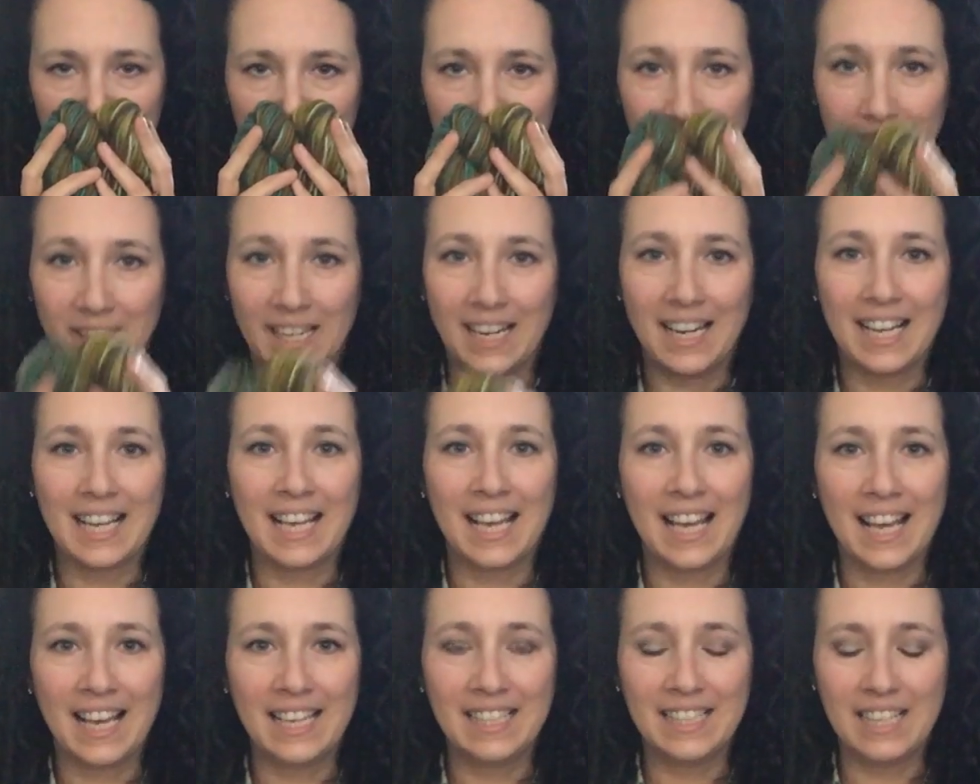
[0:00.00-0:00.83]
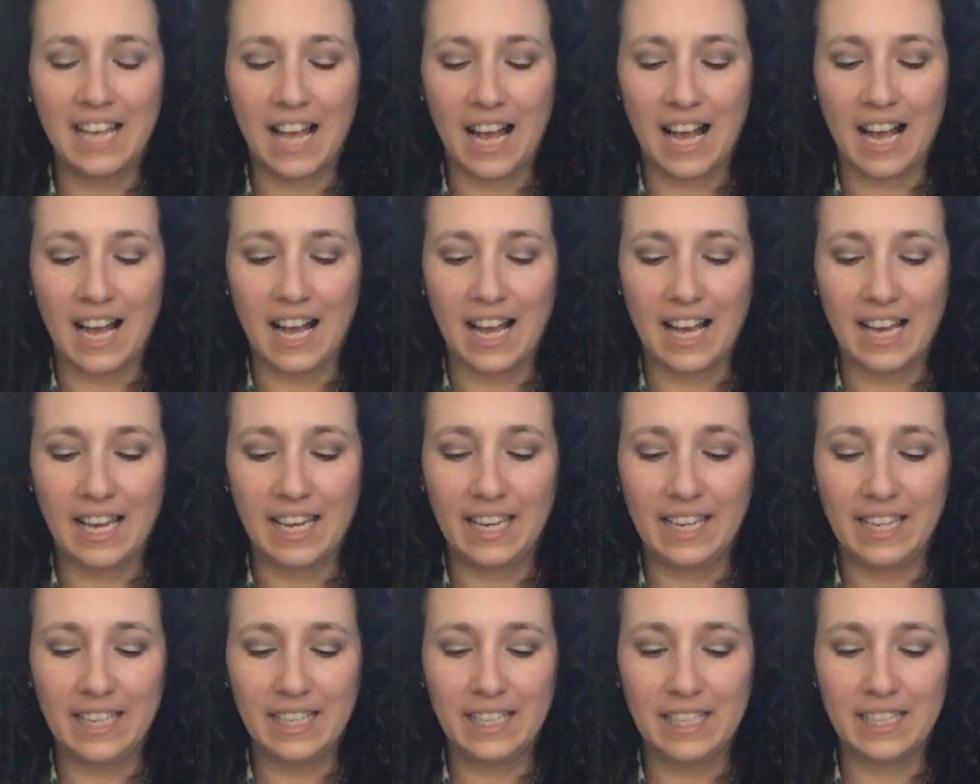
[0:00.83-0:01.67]
Then again,
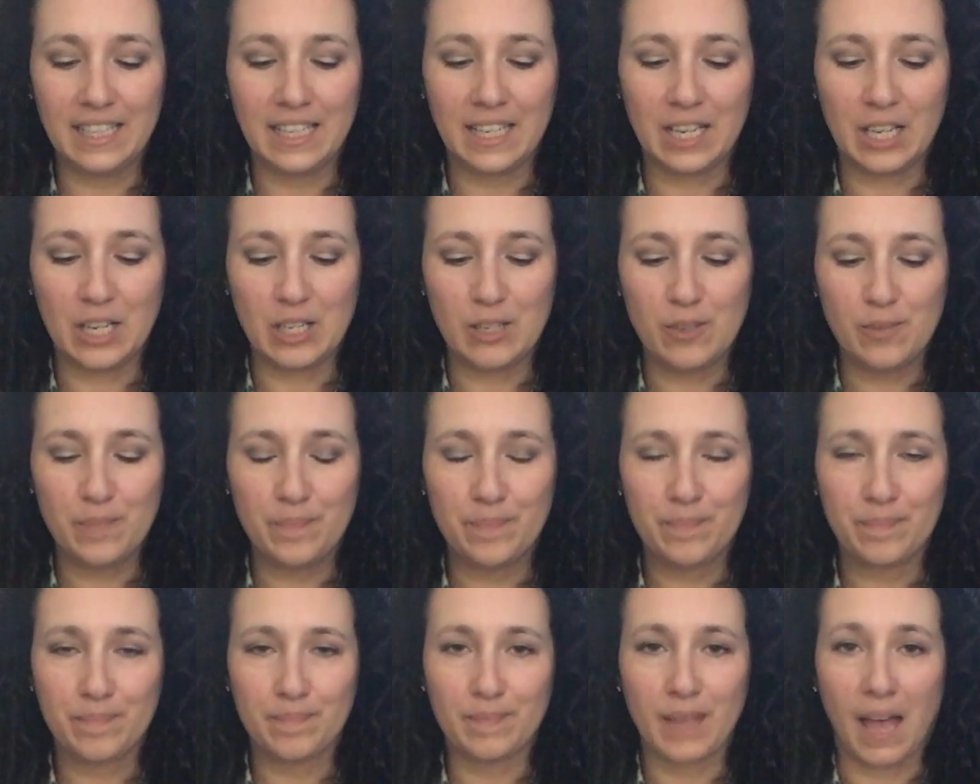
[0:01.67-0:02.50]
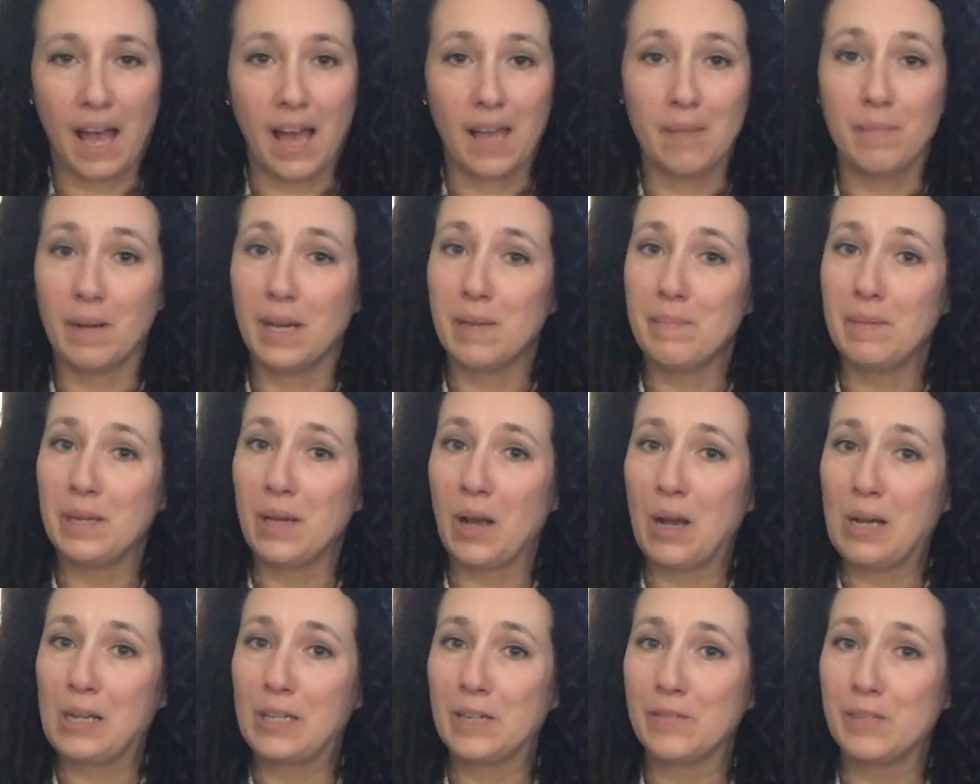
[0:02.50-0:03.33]
I might be
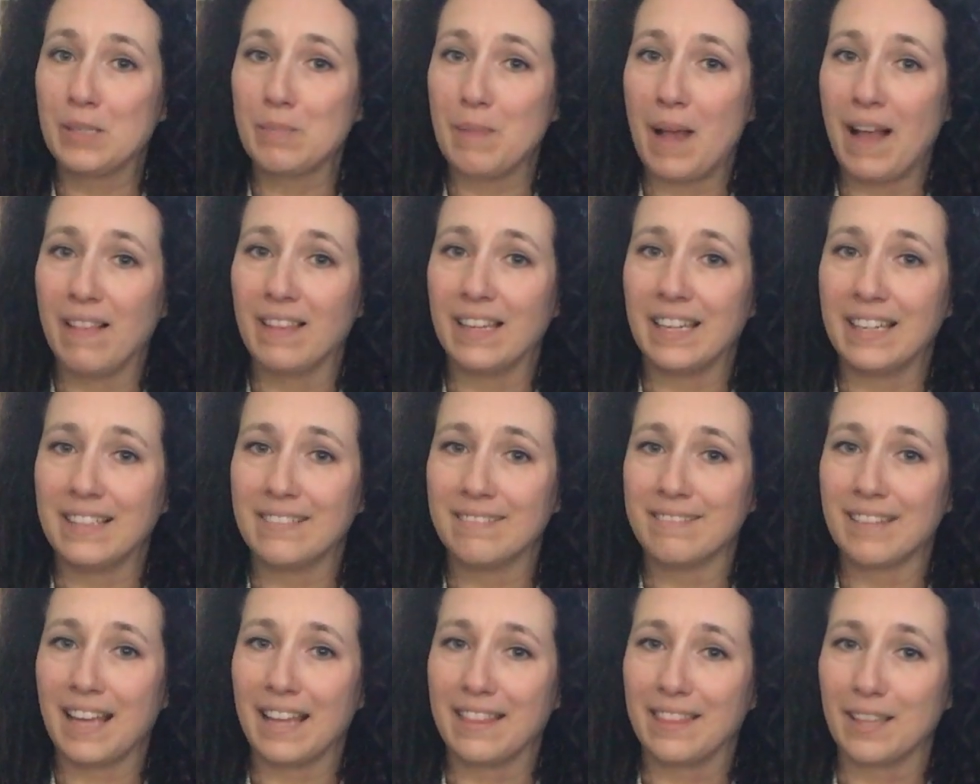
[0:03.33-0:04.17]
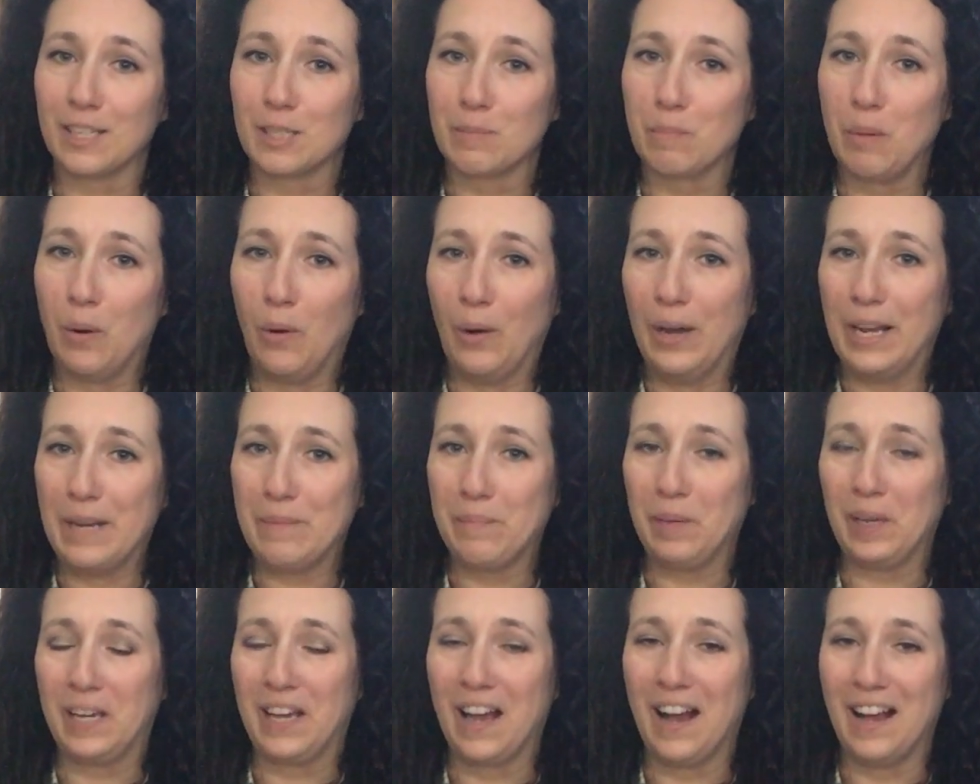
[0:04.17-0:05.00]
hard of smelling at this point
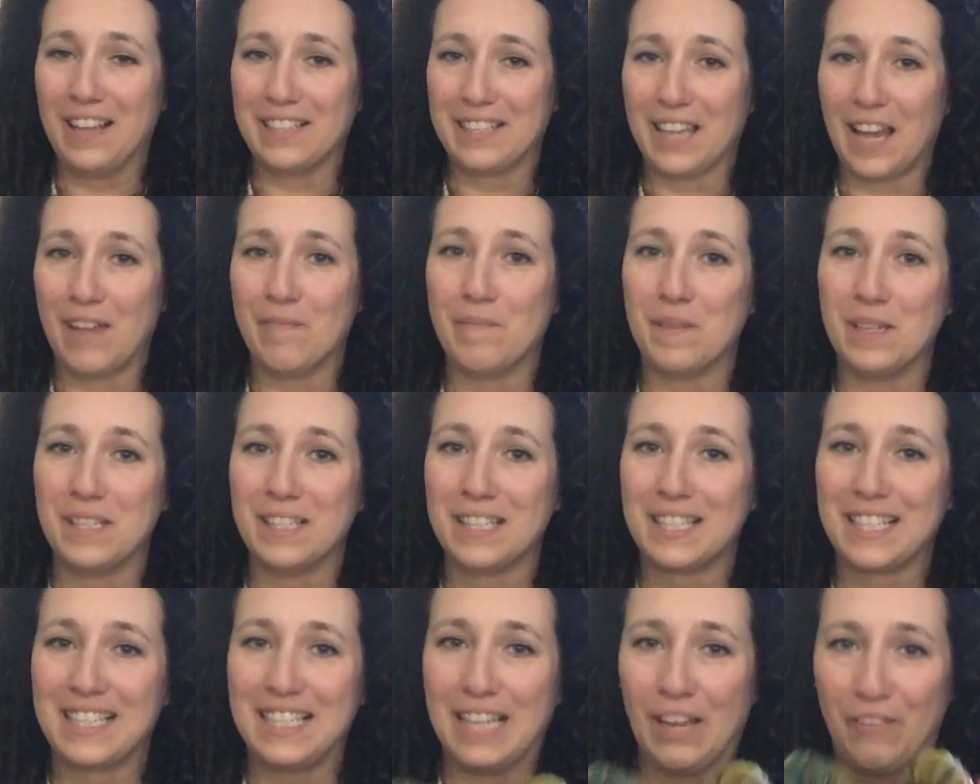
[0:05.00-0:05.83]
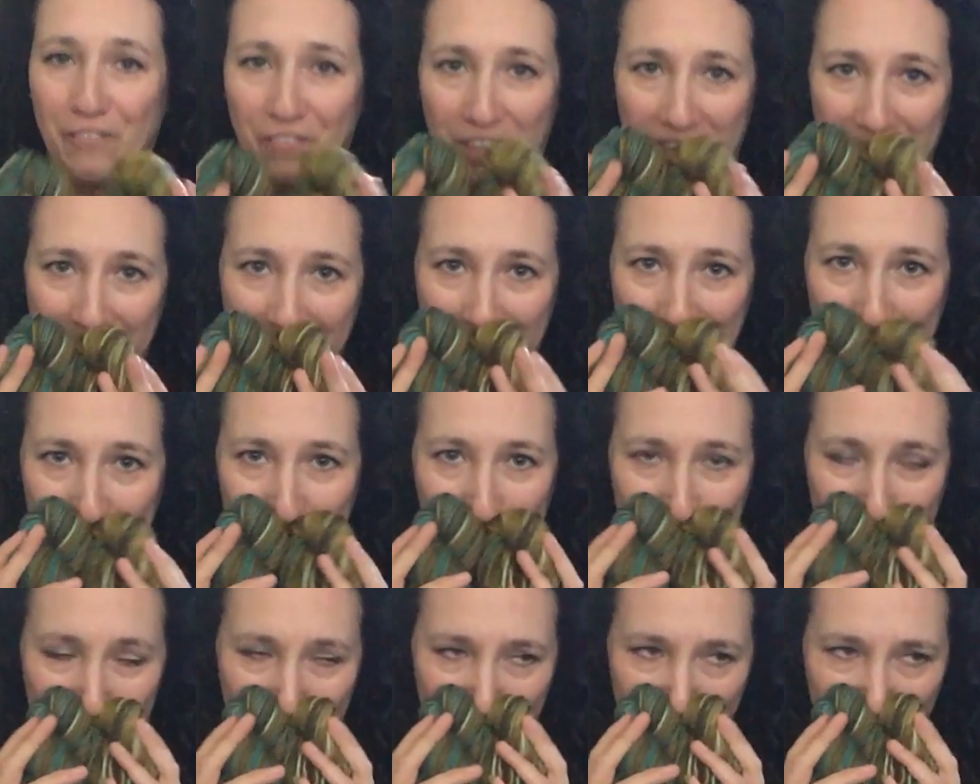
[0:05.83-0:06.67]
because I've been sniffing this.